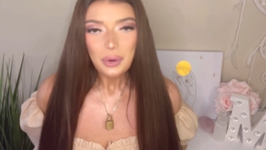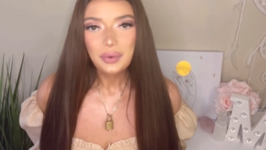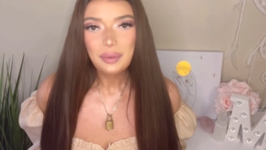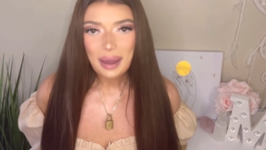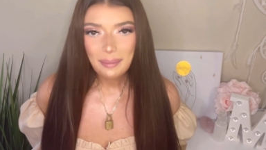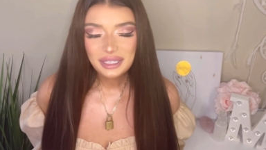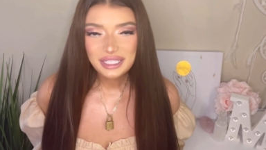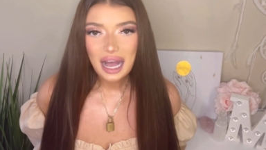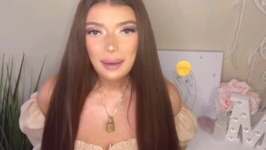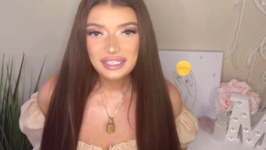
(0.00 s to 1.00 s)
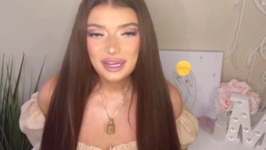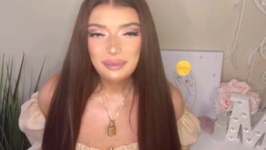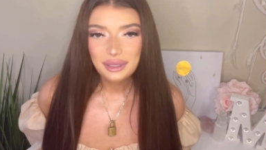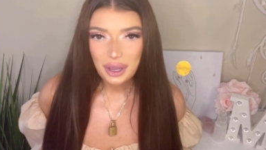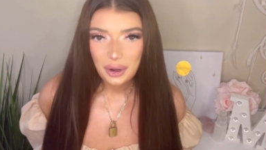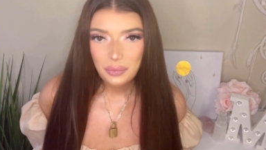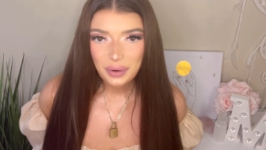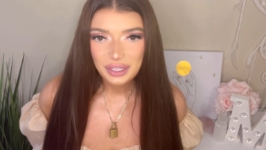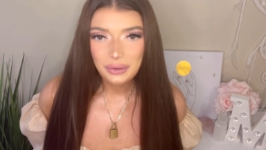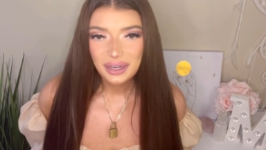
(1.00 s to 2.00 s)
Remember to comment down below
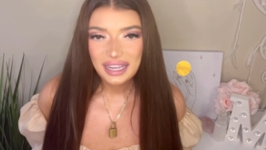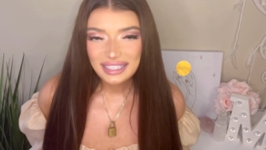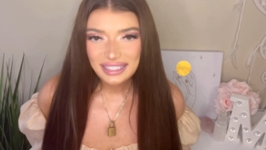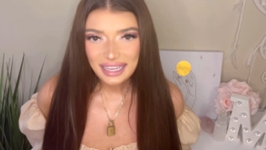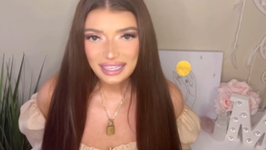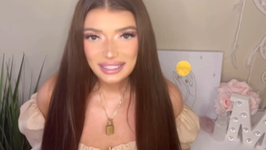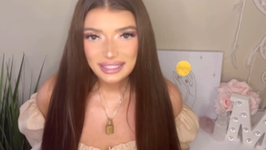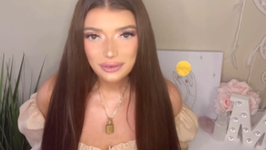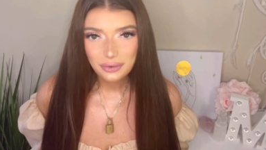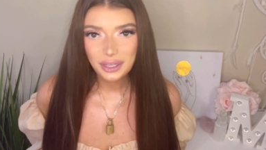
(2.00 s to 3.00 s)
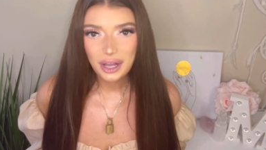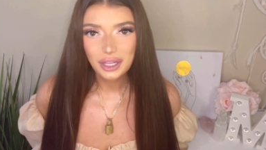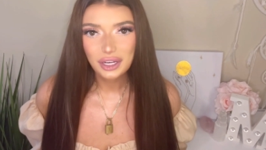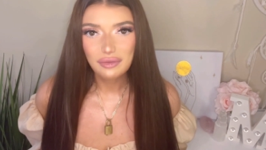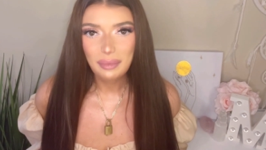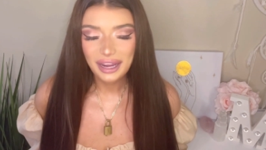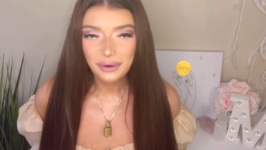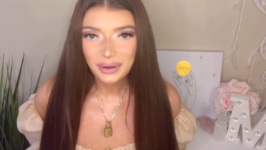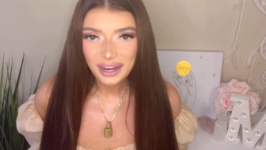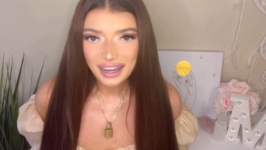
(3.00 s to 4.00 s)
what your guess is for the color of my
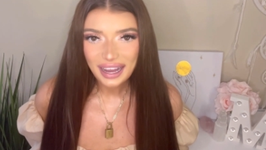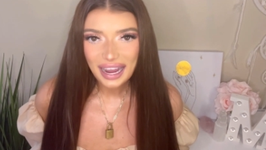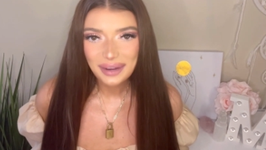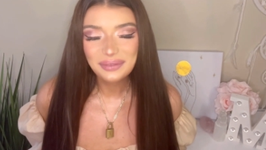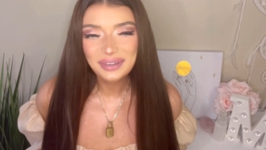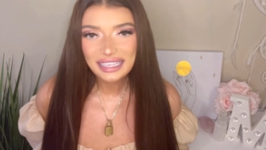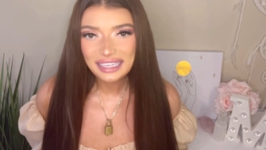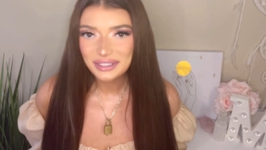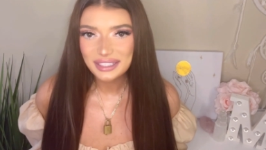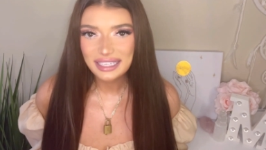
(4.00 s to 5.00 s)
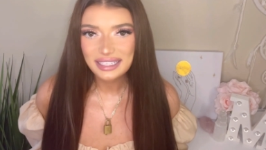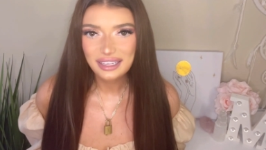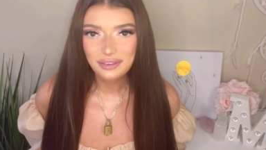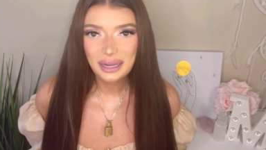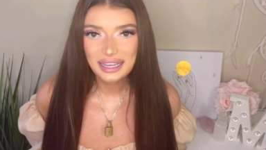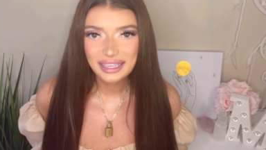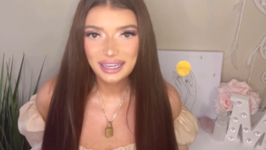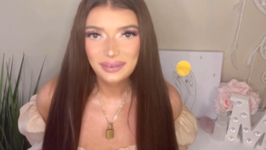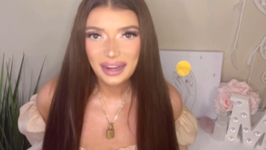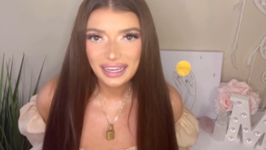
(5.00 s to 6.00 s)
aura. I'm really interested to see if you guys get
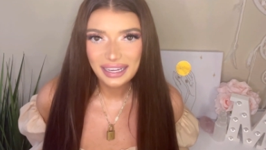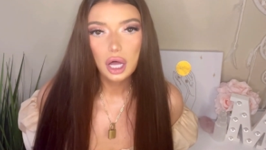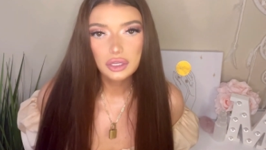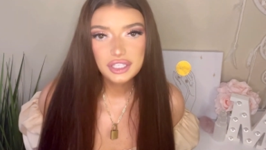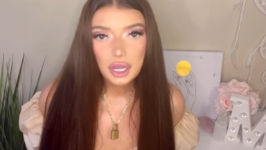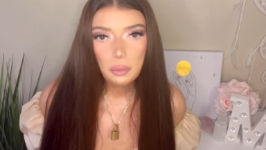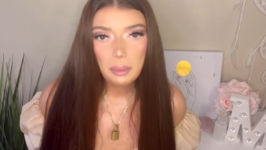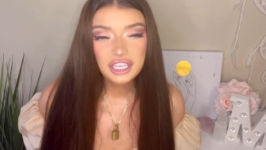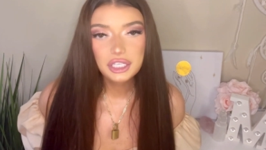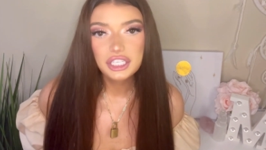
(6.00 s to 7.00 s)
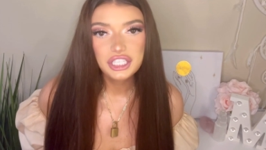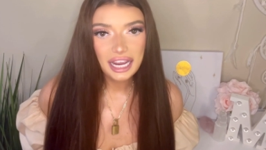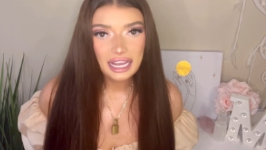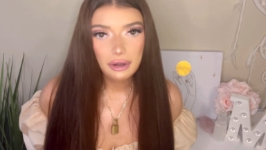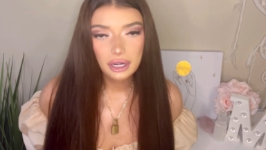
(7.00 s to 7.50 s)
it right. Also, make sure to check out our